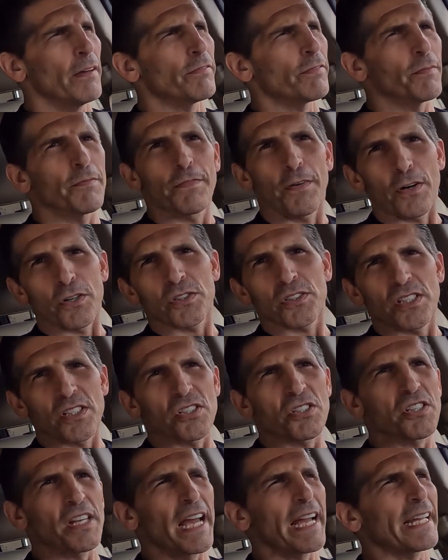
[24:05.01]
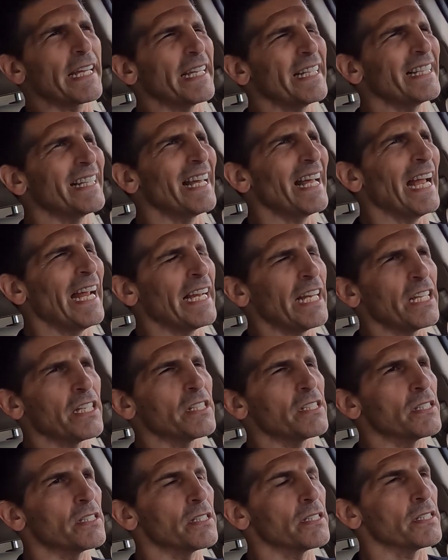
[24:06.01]
From first to second, and
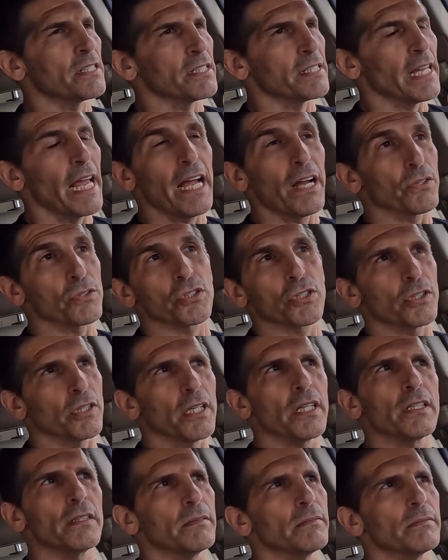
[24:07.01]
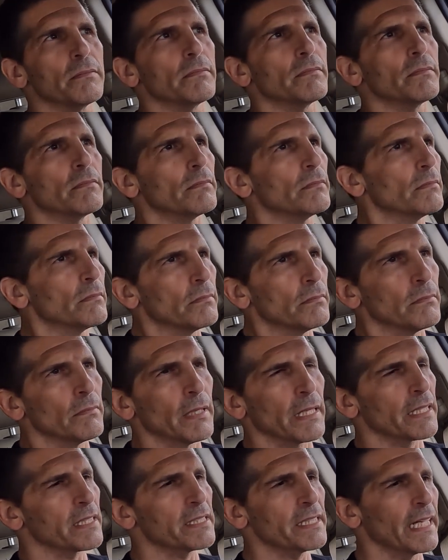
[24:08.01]
it sounds good.
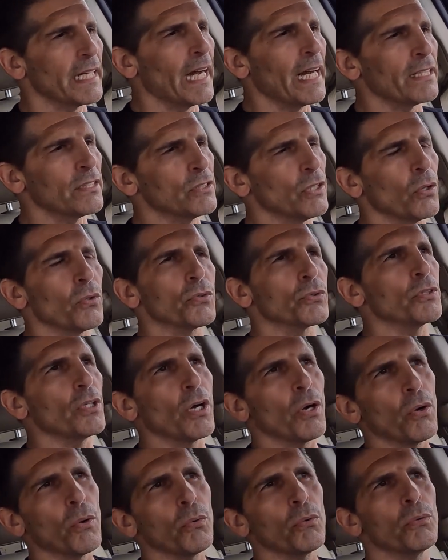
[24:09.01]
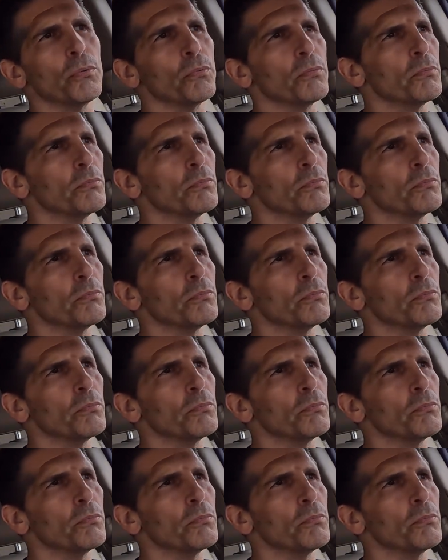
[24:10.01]
Like I said, I don't know,